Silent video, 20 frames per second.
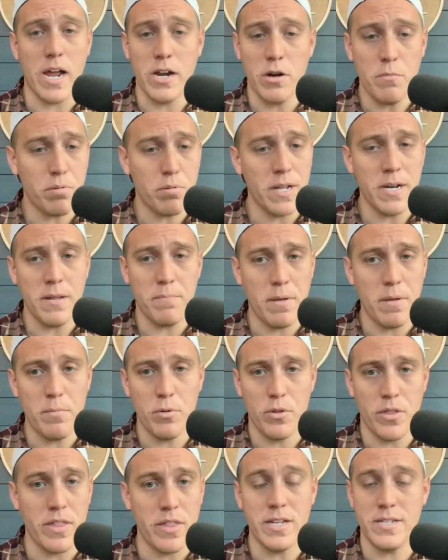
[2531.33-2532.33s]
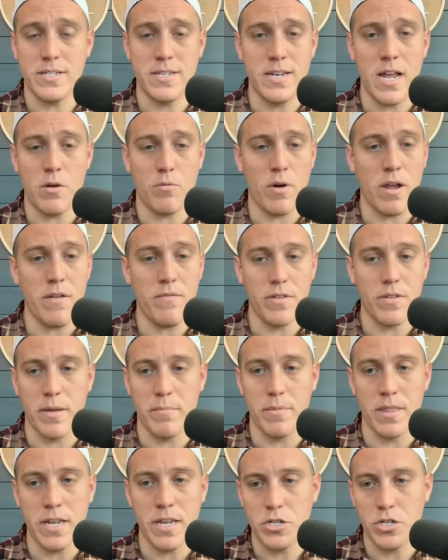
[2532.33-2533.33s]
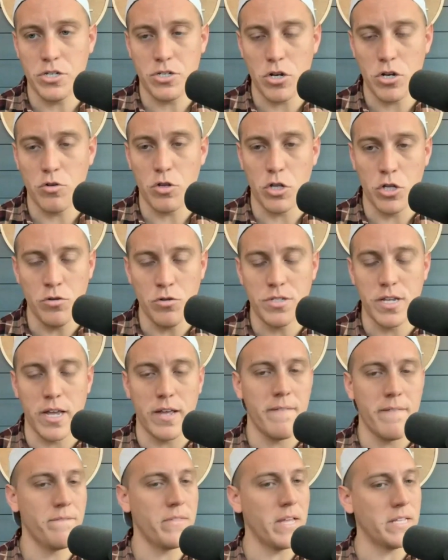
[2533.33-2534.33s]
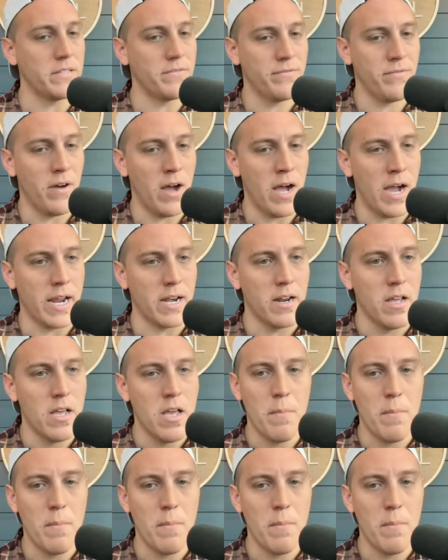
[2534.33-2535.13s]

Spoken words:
I know plenty of people that it's not right for them and they just don't use it. That's fine.